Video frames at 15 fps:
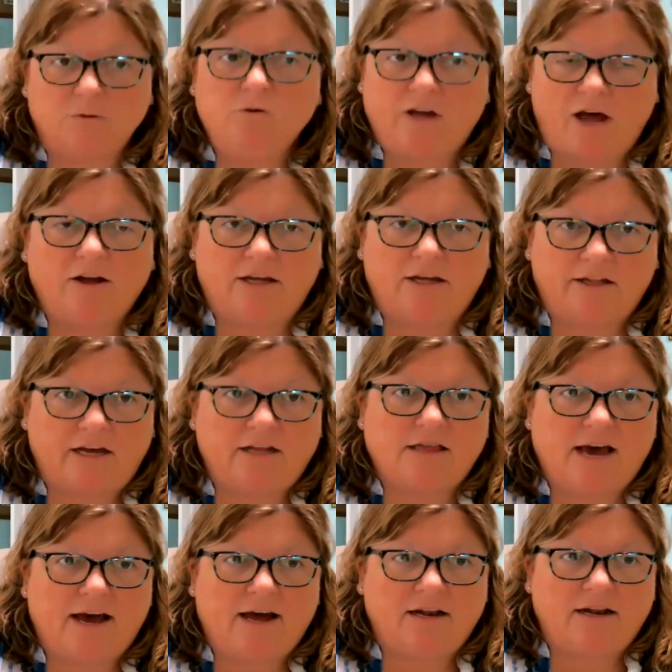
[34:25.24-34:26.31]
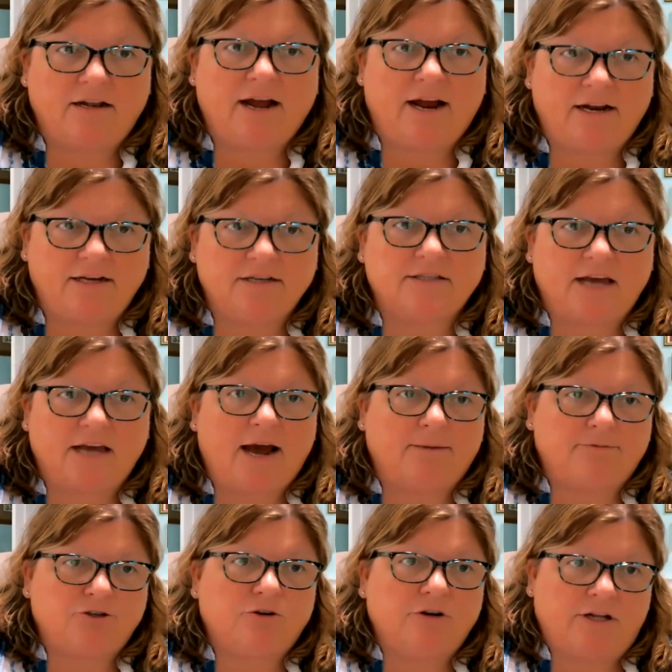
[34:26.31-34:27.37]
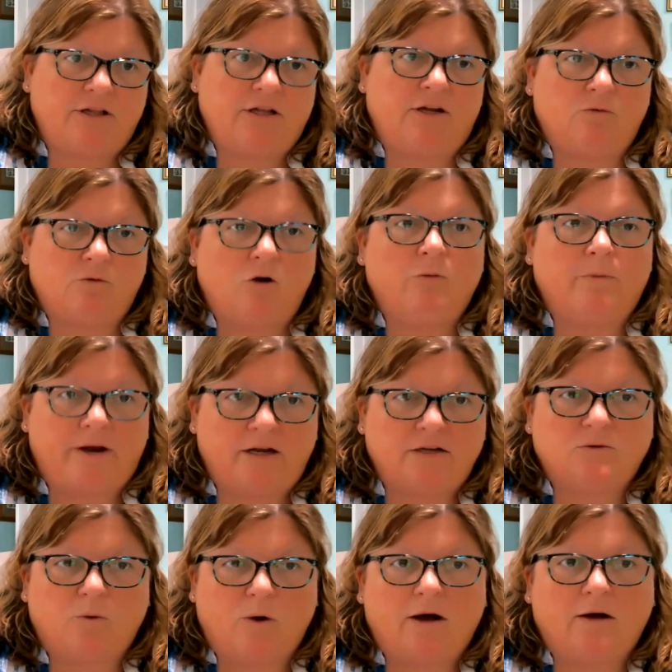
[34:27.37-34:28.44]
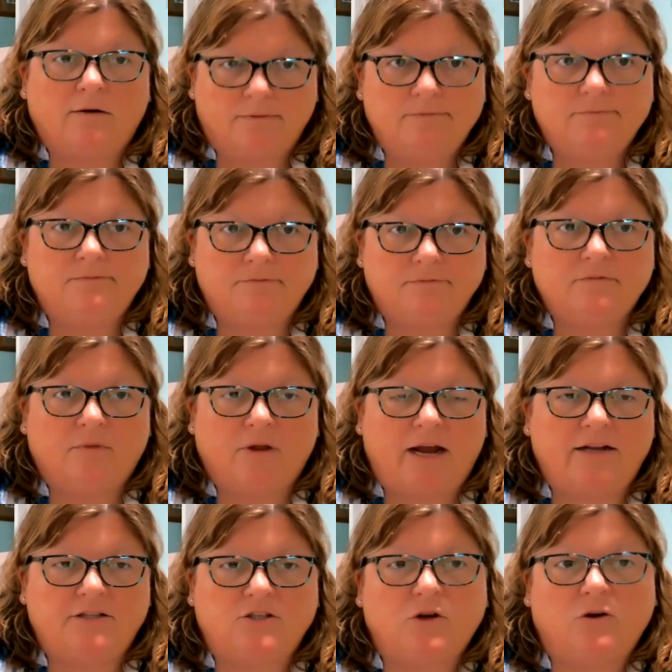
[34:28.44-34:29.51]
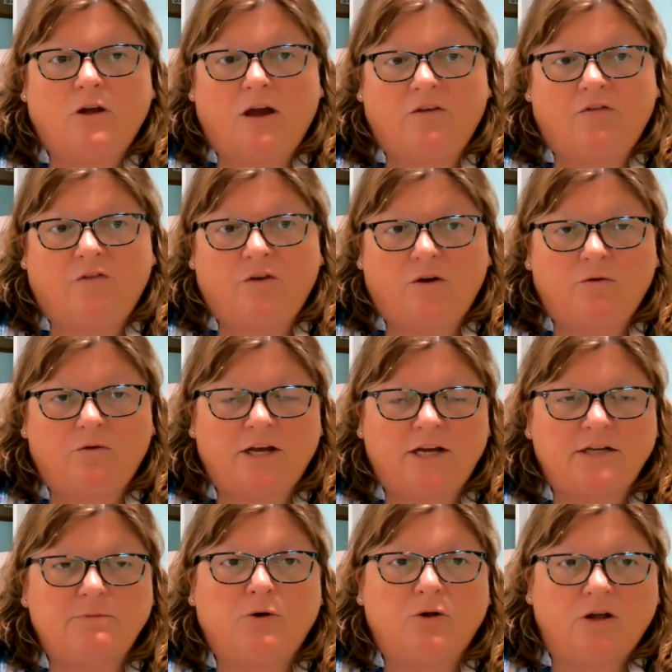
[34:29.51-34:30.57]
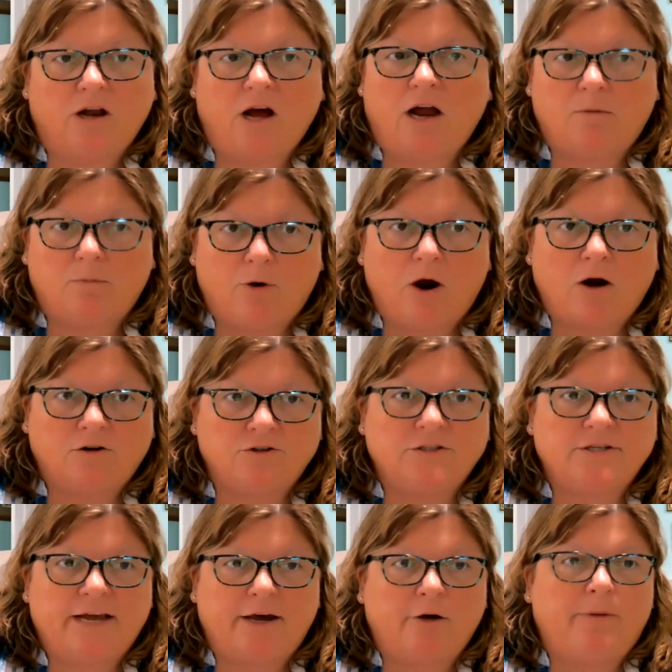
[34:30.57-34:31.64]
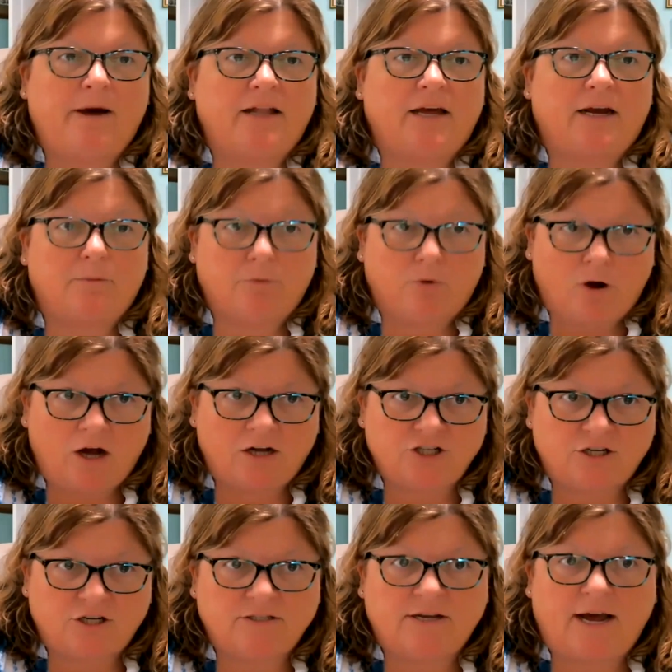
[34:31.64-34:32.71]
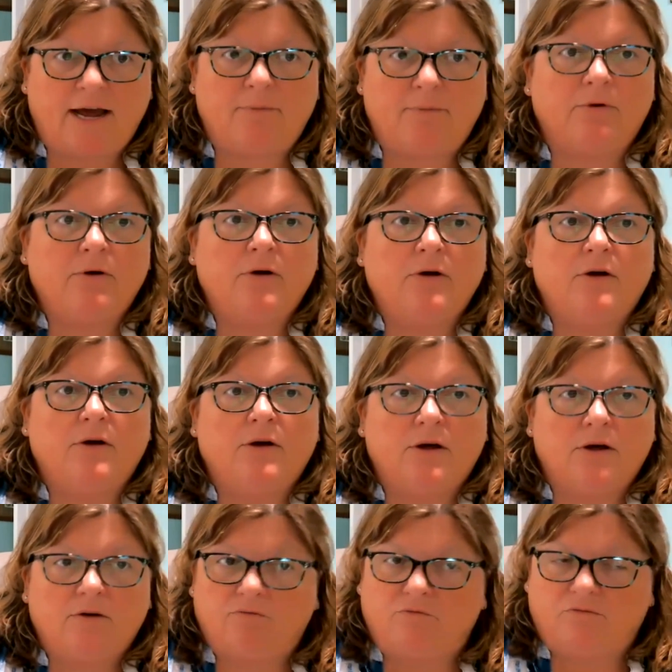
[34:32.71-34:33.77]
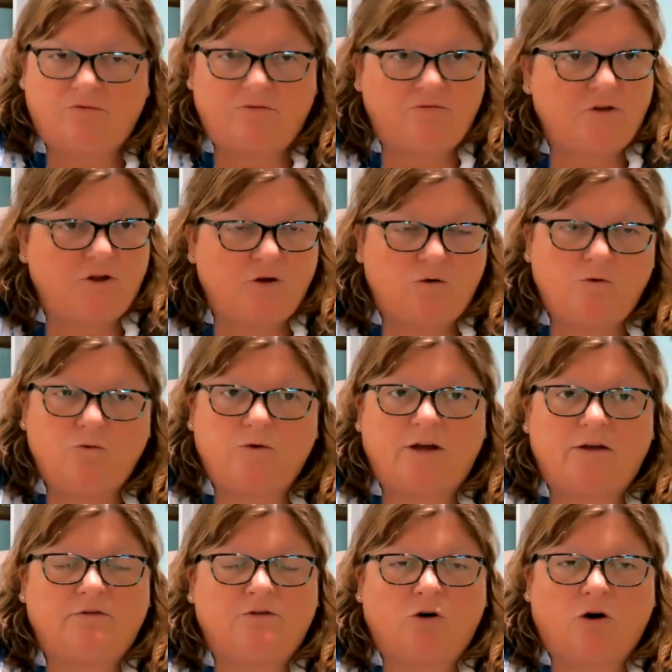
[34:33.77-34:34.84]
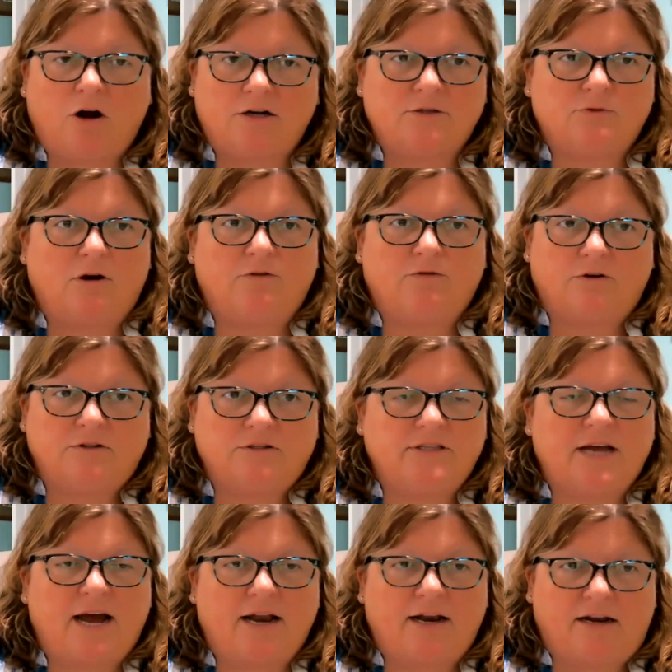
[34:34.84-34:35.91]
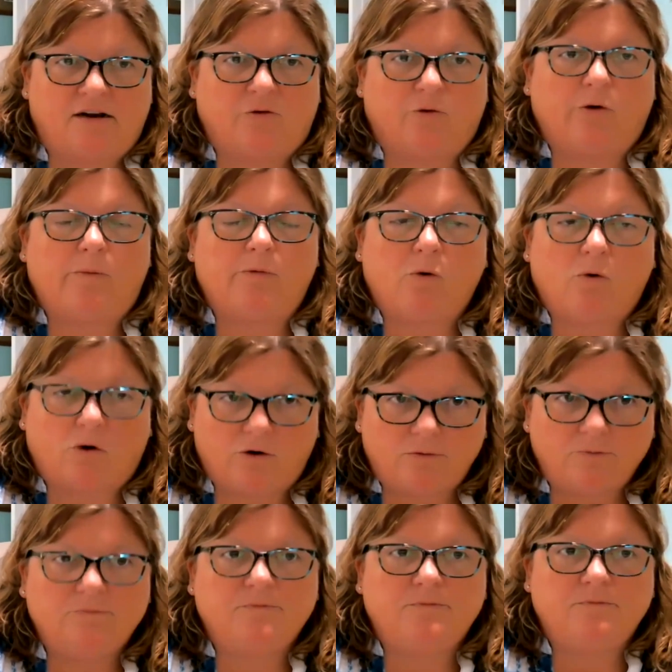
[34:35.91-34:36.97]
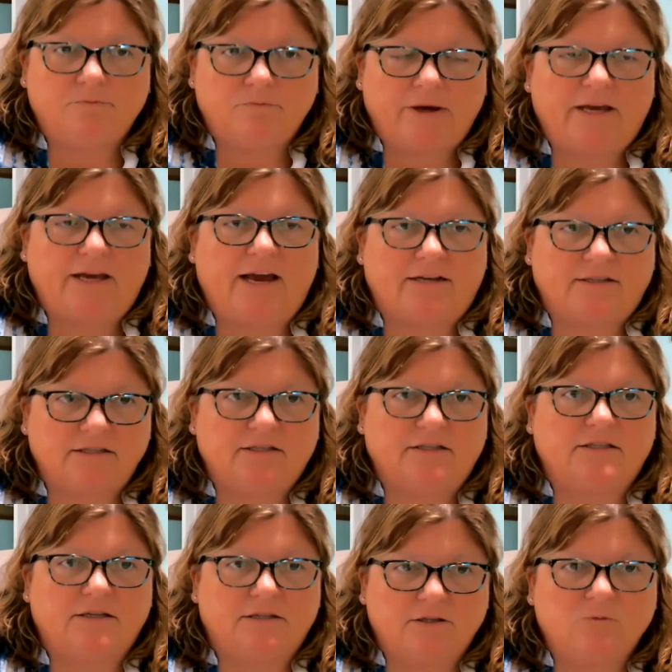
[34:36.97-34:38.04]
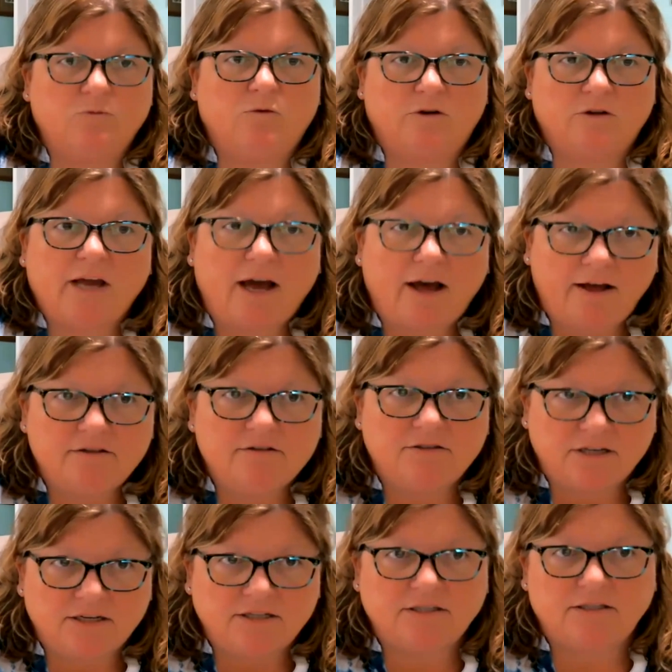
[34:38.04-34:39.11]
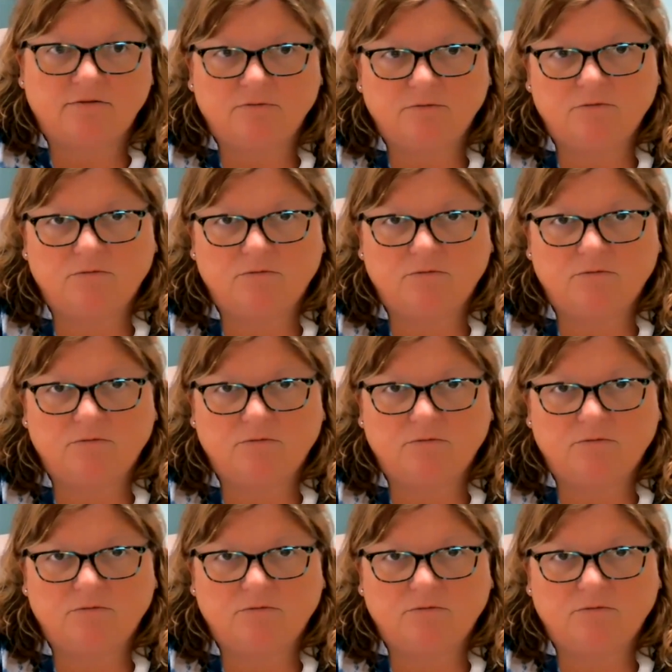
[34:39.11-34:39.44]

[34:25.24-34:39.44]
will calculate that, and that is captured in the enrollment as well. And so if you need to pull it on a broader scale by like a project type, you can cross-reference that in a report. But yes, the system will does